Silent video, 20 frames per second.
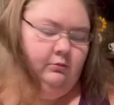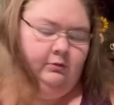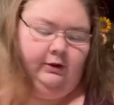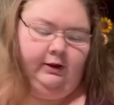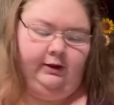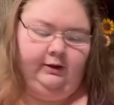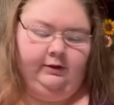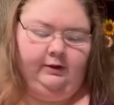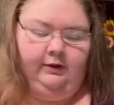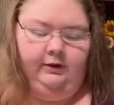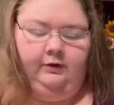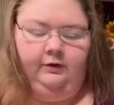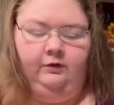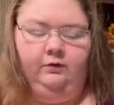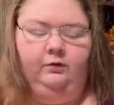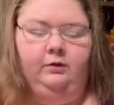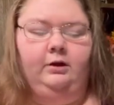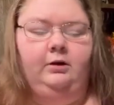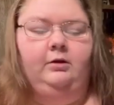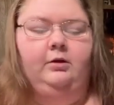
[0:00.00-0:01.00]
I think this
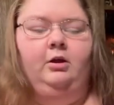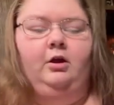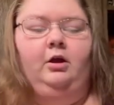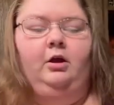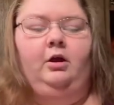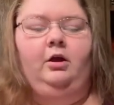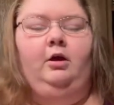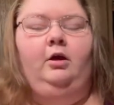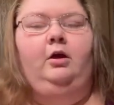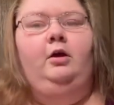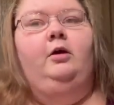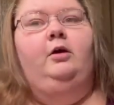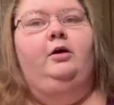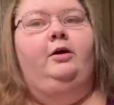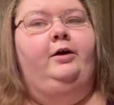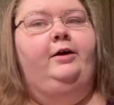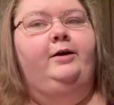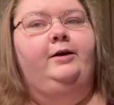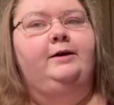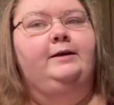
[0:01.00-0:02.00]
way.
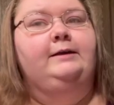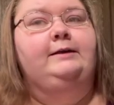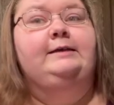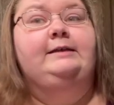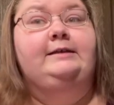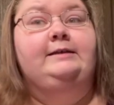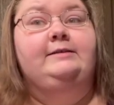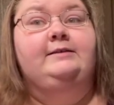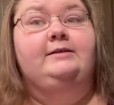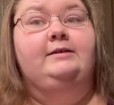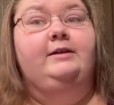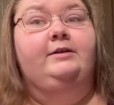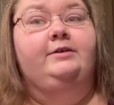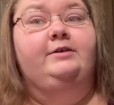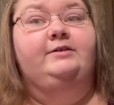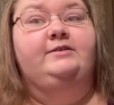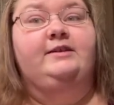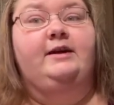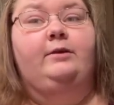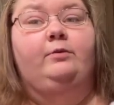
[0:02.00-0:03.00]
It's another
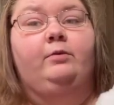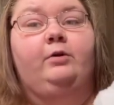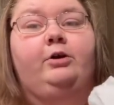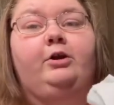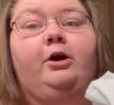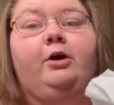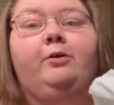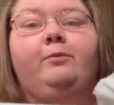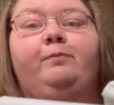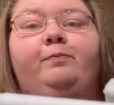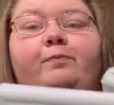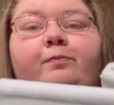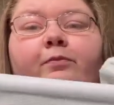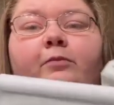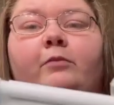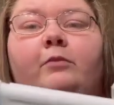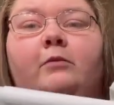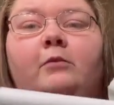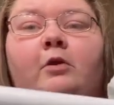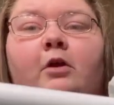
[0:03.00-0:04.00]
sad one, y'all.
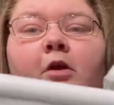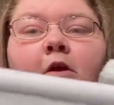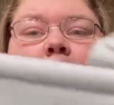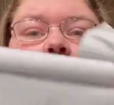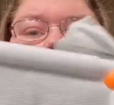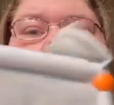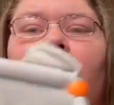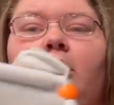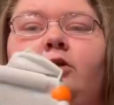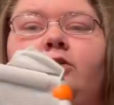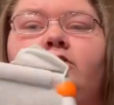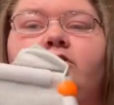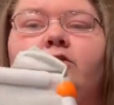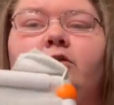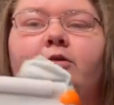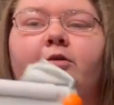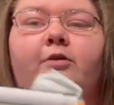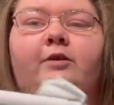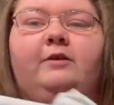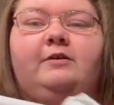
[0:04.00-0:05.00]

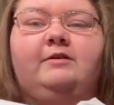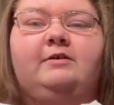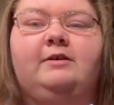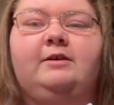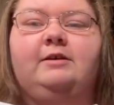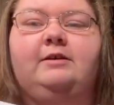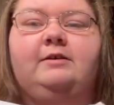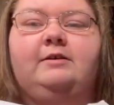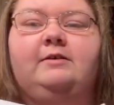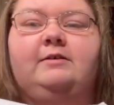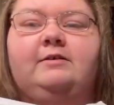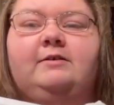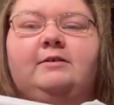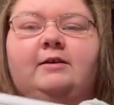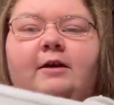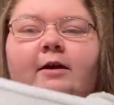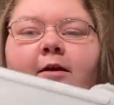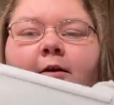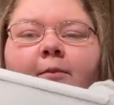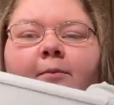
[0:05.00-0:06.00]
So this is,
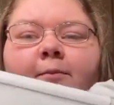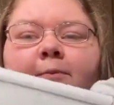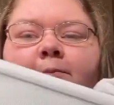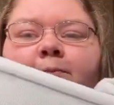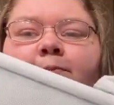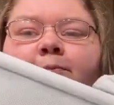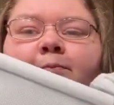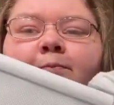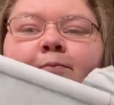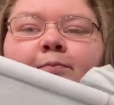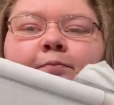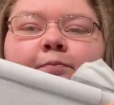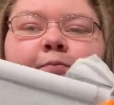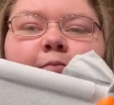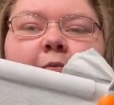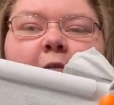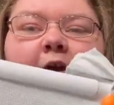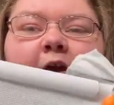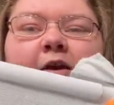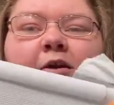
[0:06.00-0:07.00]

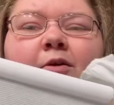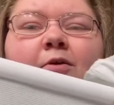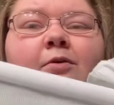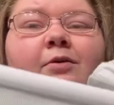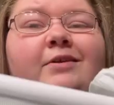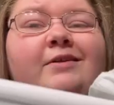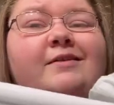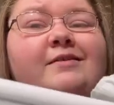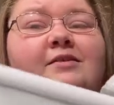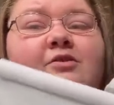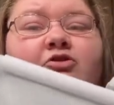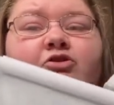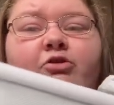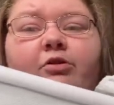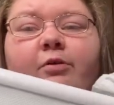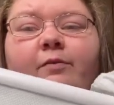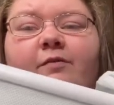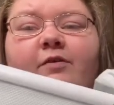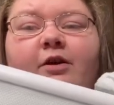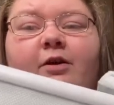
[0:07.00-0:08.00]
I know it doesn't show
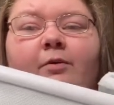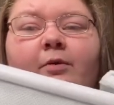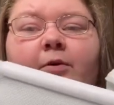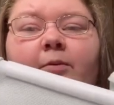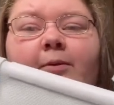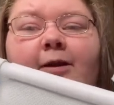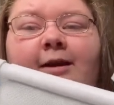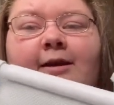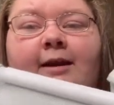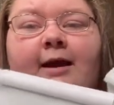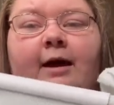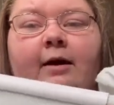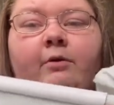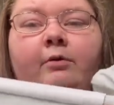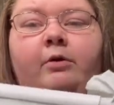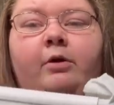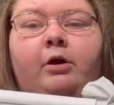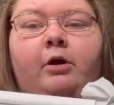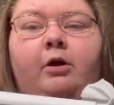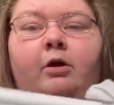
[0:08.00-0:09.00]
up very well right now,
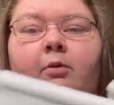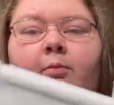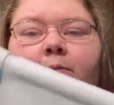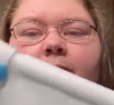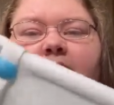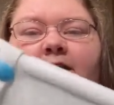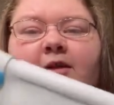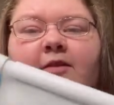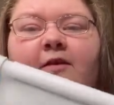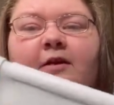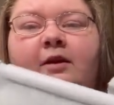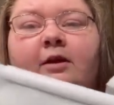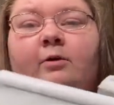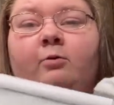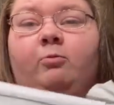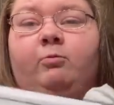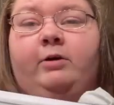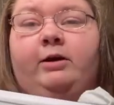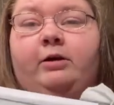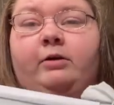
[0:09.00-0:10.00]
but I think it
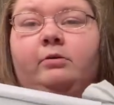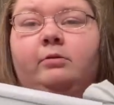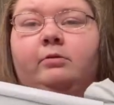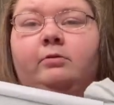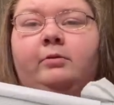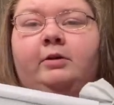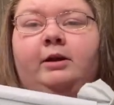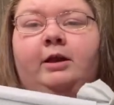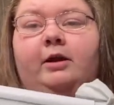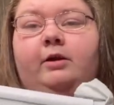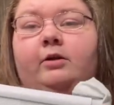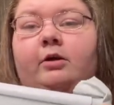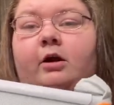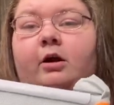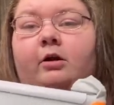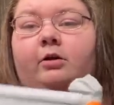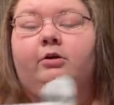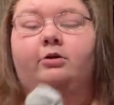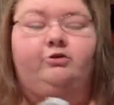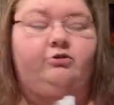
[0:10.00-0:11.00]
will when the other
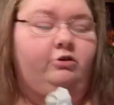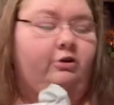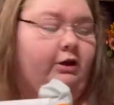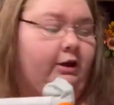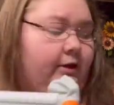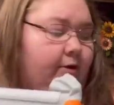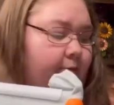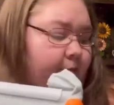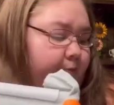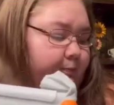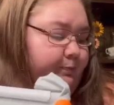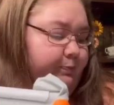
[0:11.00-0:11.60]
colors are in.